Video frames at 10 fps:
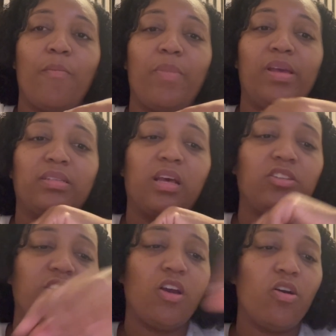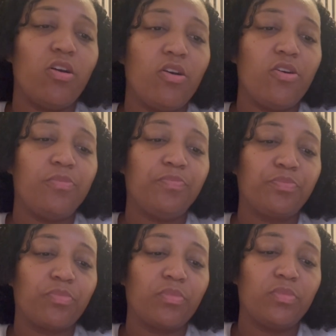It's actually her
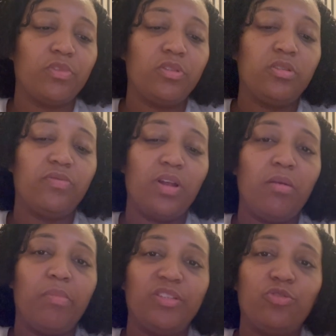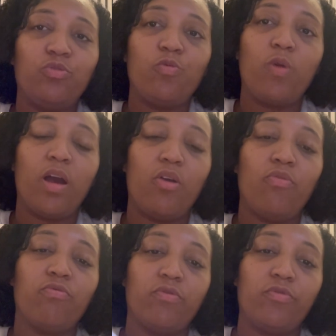developmental
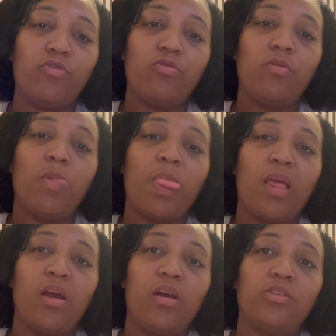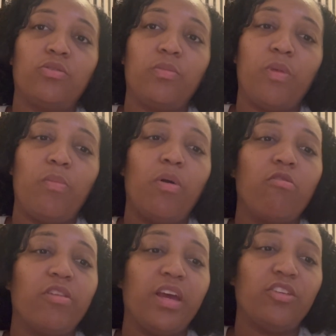health review. So in my
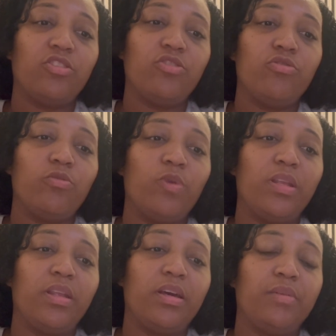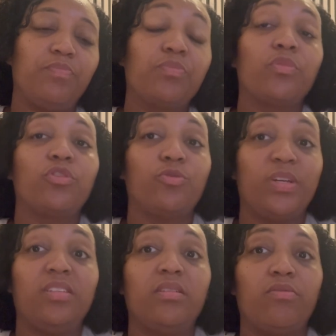borough, they actually do it when they're
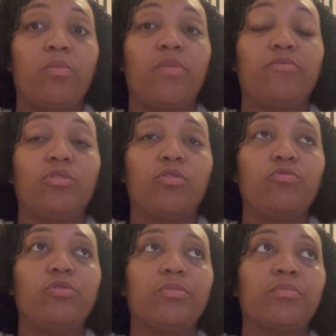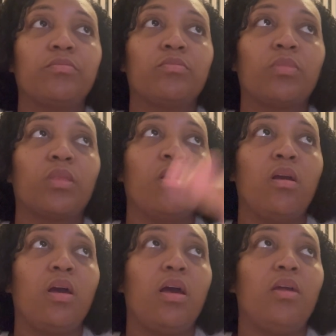27 months old.
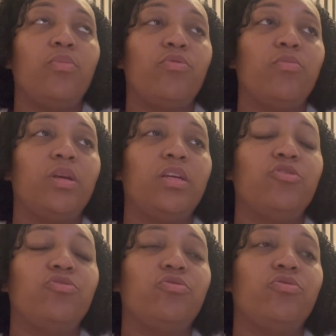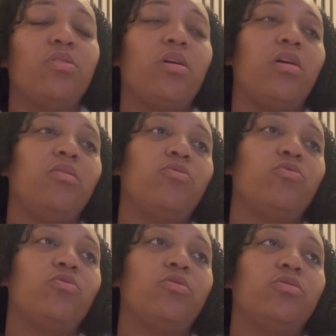April, May, June, July,
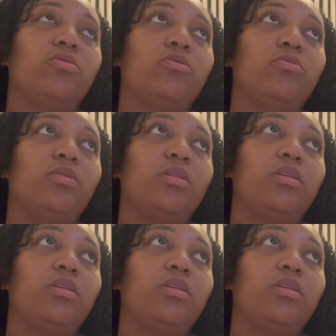August, 20...